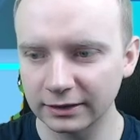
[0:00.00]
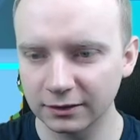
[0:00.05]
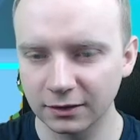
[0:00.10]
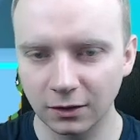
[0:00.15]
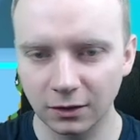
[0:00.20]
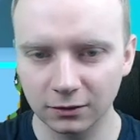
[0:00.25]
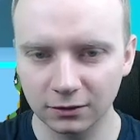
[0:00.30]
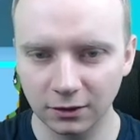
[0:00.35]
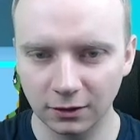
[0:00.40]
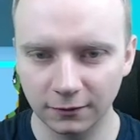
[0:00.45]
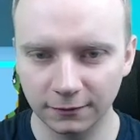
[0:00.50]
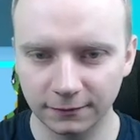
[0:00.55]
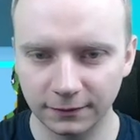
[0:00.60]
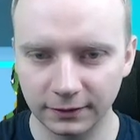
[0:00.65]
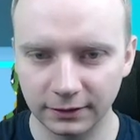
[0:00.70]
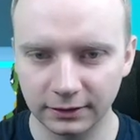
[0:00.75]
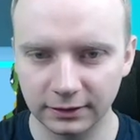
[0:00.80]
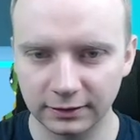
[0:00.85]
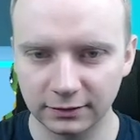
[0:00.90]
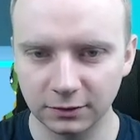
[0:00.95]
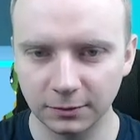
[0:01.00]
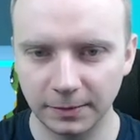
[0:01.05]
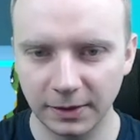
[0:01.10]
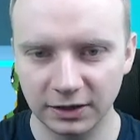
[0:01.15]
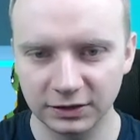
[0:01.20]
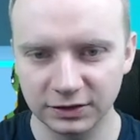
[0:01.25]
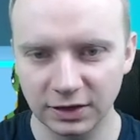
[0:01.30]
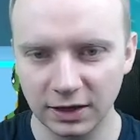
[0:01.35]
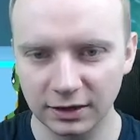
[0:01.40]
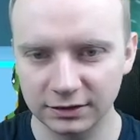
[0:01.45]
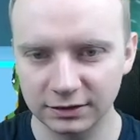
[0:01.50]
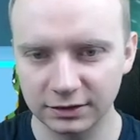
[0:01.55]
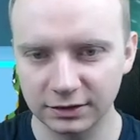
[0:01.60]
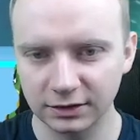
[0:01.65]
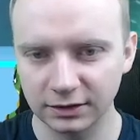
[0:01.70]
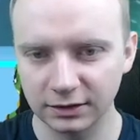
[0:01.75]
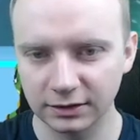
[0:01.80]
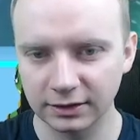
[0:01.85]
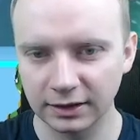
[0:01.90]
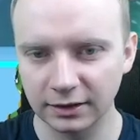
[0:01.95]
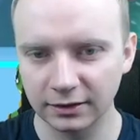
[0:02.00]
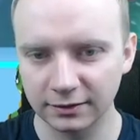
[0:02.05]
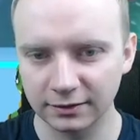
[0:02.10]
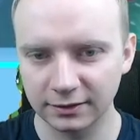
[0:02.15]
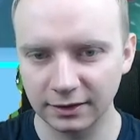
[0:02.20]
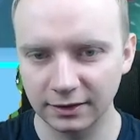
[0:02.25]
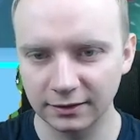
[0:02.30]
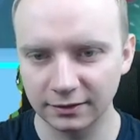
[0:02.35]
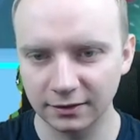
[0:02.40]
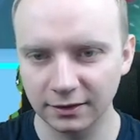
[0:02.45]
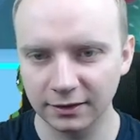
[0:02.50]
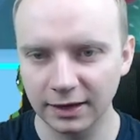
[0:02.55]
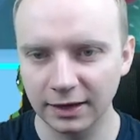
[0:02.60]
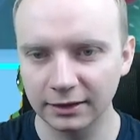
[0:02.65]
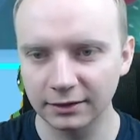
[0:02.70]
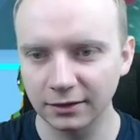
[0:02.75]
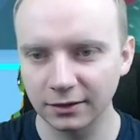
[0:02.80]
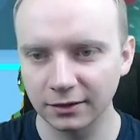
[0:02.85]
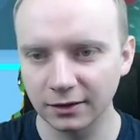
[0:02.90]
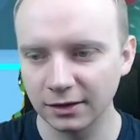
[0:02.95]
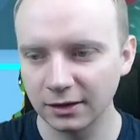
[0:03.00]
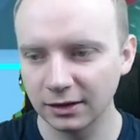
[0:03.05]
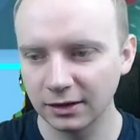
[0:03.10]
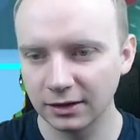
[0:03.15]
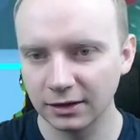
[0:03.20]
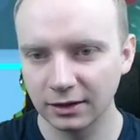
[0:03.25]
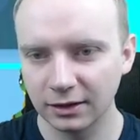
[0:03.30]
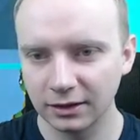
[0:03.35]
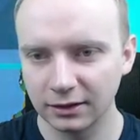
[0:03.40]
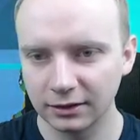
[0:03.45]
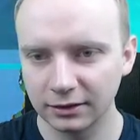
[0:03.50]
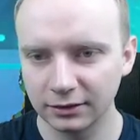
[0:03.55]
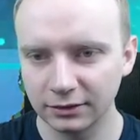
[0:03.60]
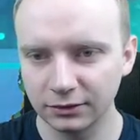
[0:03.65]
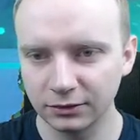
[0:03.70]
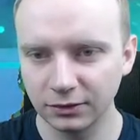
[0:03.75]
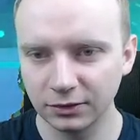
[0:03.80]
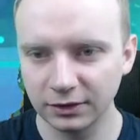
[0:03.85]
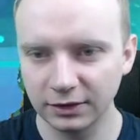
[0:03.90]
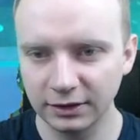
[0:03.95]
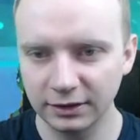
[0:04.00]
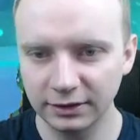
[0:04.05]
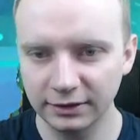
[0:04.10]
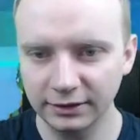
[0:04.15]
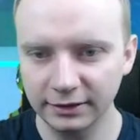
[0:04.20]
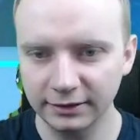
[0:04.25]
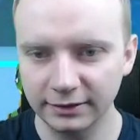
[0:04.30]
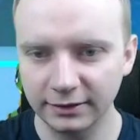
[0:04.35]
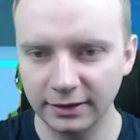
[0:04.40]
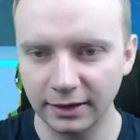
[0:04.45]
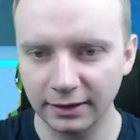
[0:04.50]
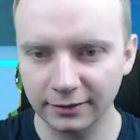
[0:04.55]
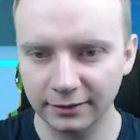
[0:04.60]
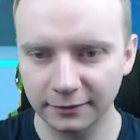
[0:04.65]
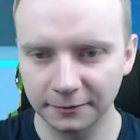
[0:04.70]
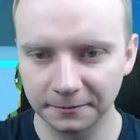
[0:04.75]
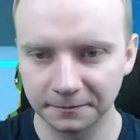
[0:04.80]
hold of Supercharge Chaos Translocator. You really need that,